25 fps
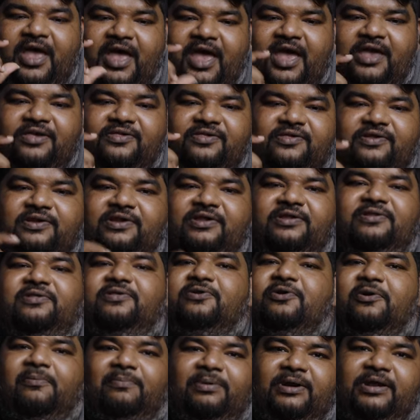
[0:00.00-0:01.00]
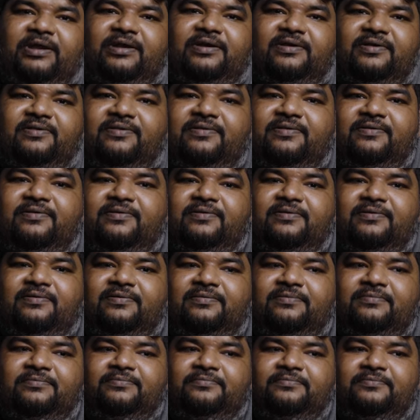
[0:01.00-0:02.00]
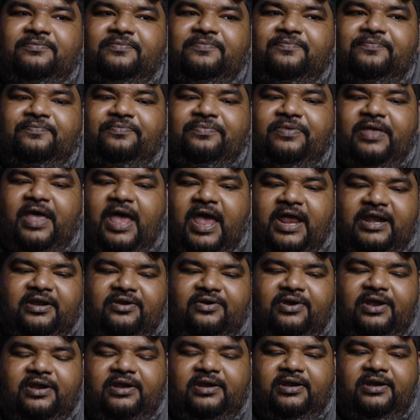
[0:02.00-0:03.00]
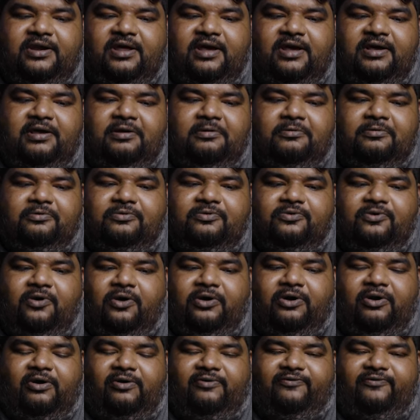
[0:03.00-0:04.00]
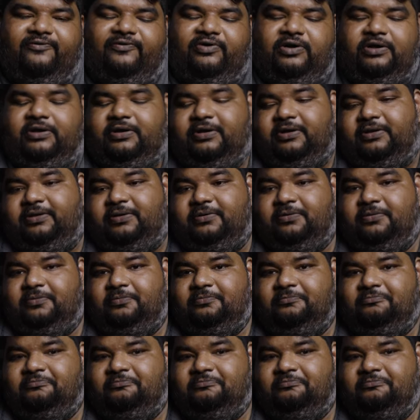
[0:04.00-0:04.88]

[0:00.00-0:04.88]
edged its competitors and created sort of a